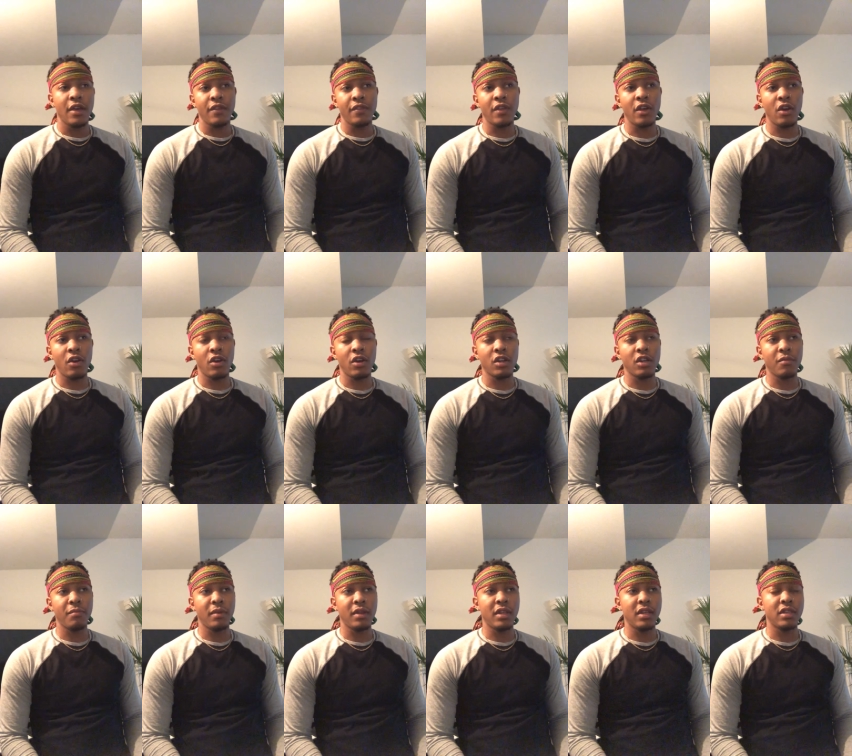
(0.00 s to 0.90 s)
their
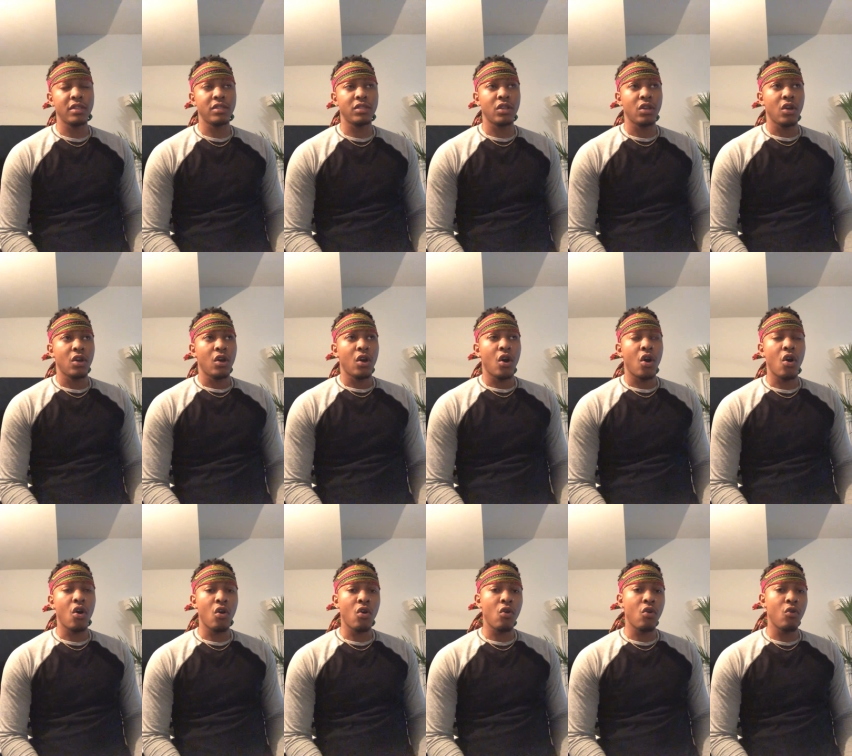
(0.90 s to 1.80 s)
argument is,
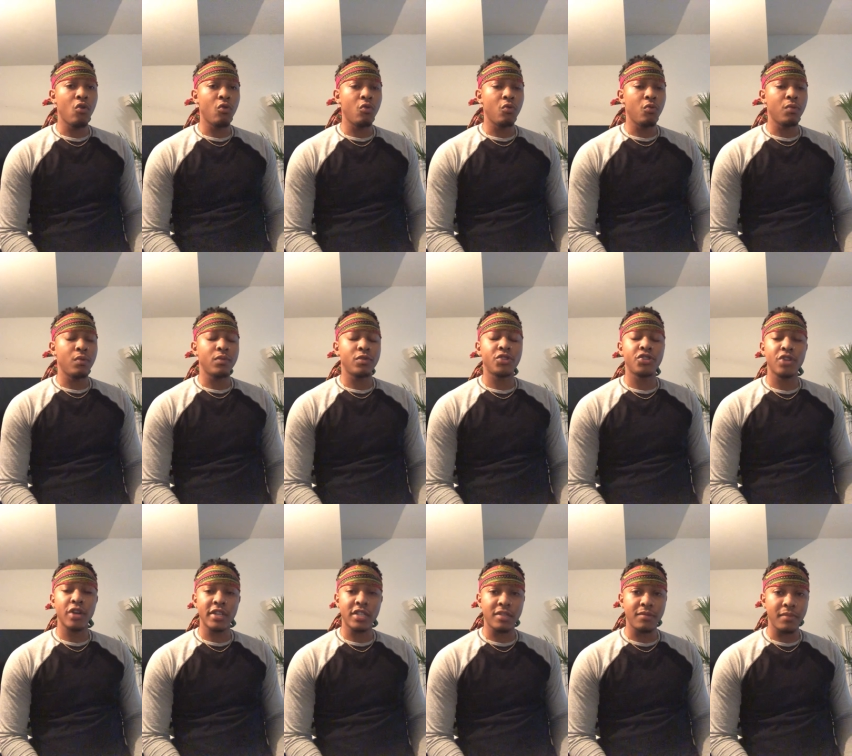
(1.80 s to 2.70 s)
oh,
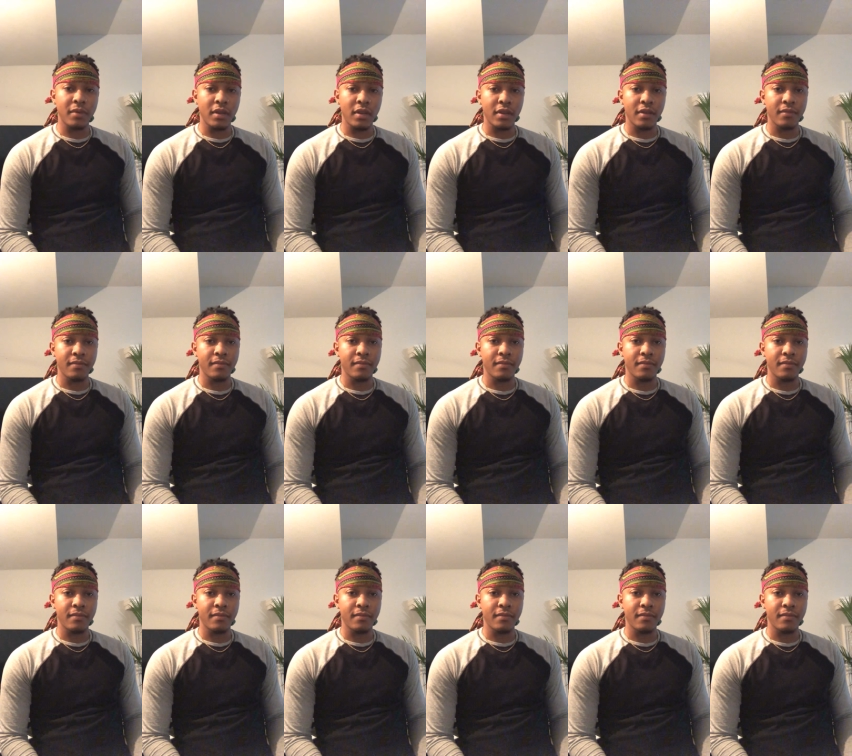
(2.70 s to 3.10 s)
trust me.